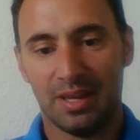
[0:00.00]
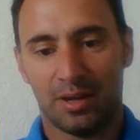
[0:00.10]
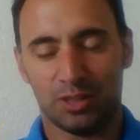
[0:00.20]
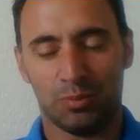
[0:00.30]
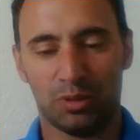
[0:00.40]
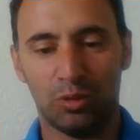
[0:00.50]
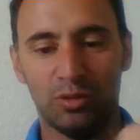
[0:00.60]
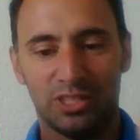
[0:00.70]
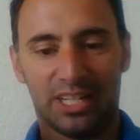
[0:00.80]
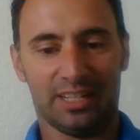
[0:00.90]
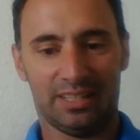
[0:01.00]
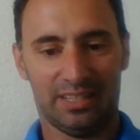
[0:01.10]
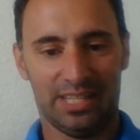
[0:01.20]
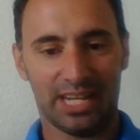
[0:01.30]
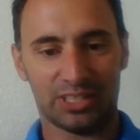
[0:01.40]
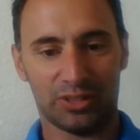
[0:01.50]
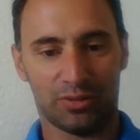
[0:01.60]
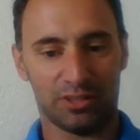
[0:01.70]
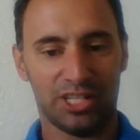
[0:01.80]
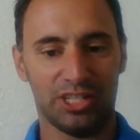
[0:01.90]
because we're losing the
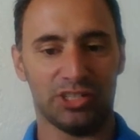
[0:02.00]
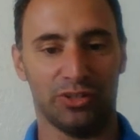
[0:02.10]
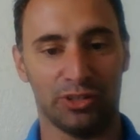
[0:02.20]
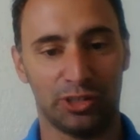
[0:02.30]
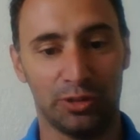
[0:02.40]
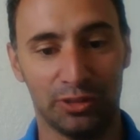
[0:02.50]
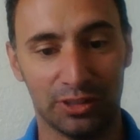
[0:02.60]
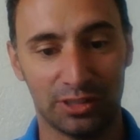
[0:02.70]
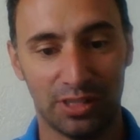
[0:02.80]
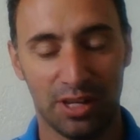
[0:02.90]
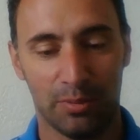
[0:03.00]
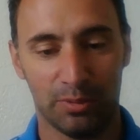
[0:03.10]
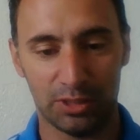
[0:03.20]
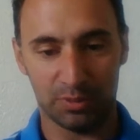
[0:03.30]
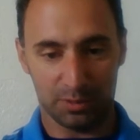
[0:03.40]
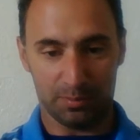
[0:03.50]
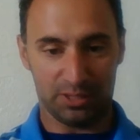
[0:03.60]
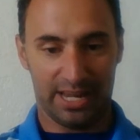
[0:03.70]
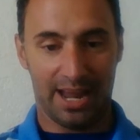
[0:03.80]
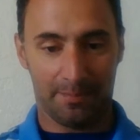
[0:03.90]
external rotation on our shoulders, which is what's supposed
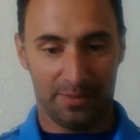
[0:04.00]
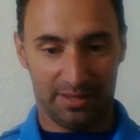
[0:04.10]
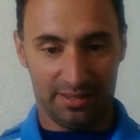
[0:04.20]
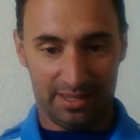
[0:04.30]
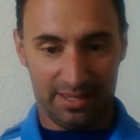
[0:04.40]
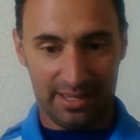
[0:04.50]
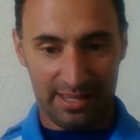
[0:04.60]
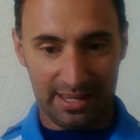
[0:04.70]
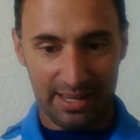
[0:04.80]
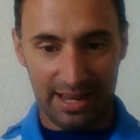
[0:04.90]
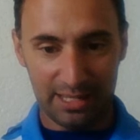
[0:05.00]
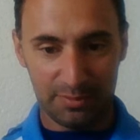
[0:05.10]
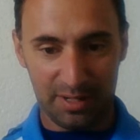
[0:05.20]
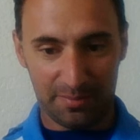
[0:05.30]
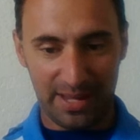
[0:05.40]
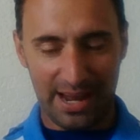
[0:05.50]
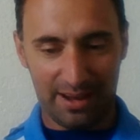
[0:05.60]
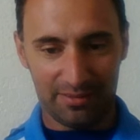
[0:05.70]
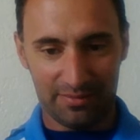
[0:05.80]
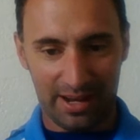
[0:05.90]
to happen as we come
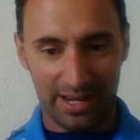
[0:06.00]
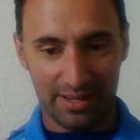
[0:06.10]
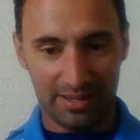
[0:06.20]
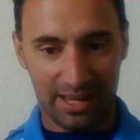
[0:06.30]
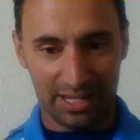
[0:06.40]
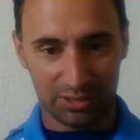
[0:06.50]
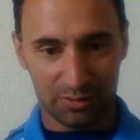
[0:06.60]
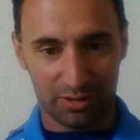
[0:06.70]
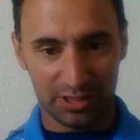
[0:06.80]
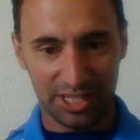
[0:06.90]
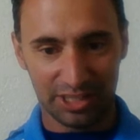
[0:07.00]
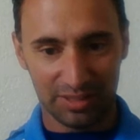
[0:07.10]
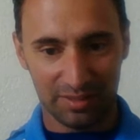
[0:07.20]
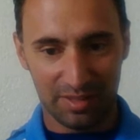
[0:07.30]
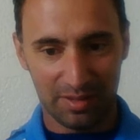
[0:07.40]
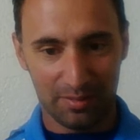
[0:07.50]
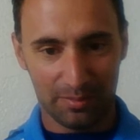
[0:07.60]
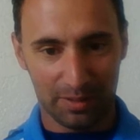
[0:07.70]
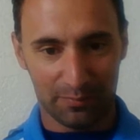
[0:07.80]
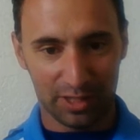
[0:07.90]
down, right? External rotation.
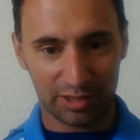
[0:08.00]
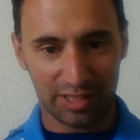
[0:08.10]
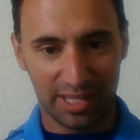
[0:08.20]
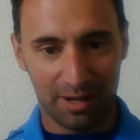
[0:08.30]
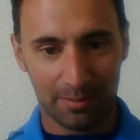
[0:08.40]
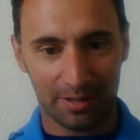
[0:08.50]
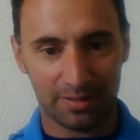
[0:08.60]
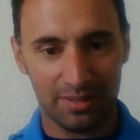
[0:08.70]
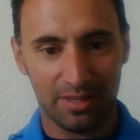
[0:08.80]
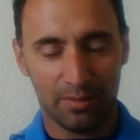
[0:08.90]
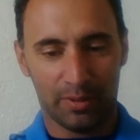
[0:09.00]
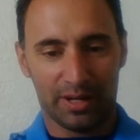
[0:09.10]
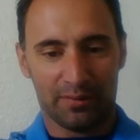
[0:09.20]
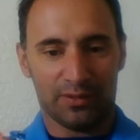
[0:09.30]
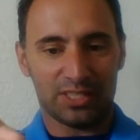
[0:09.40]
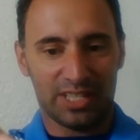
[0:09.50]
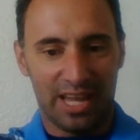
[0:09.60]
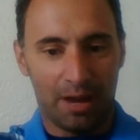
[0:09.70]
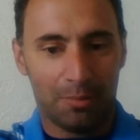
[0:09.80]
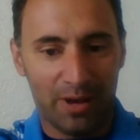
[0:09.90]
We're getting flexion at the elbow. We're getting flexion at
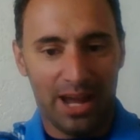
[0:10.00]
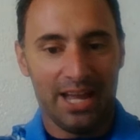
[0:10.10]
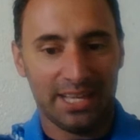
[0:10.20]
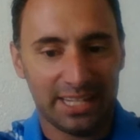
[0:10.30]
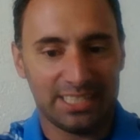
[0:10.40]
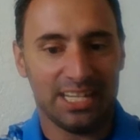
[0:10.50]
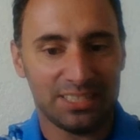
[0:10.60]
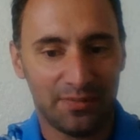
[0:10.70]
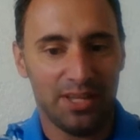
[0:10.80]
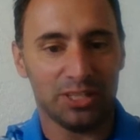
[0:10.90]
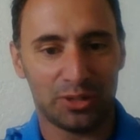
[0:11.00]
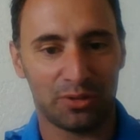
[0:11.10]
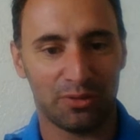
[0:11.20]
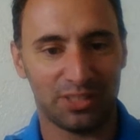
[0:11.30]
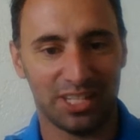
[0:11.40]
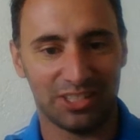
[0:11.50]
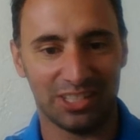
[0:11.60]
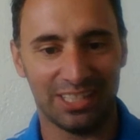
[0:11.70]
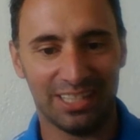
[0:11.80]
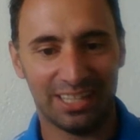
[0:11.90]
the elbow and excessive internal
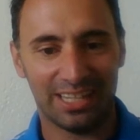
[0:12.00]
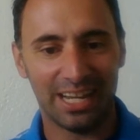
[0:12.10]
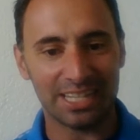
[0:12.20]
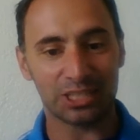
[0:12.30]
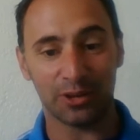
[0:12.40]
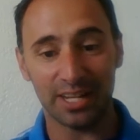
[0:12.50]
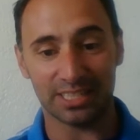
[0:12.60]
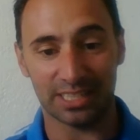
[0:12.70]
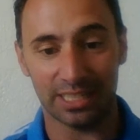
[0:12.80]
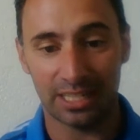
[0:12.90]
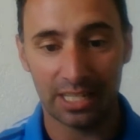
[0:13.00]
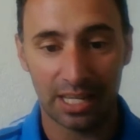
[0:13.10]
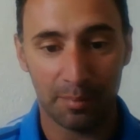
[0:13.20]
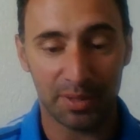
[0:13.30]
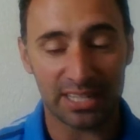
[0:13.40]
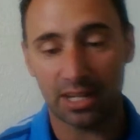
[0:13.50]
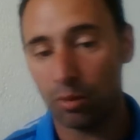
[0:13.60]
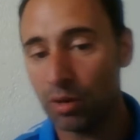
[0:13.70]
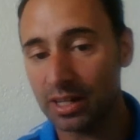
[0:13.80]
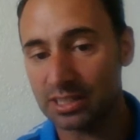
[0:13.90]
rotation. It's crazy, but that's how
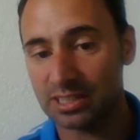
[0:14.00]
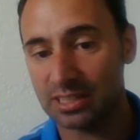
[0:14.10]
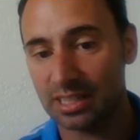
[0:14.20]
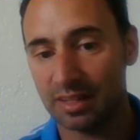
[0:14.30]
it works.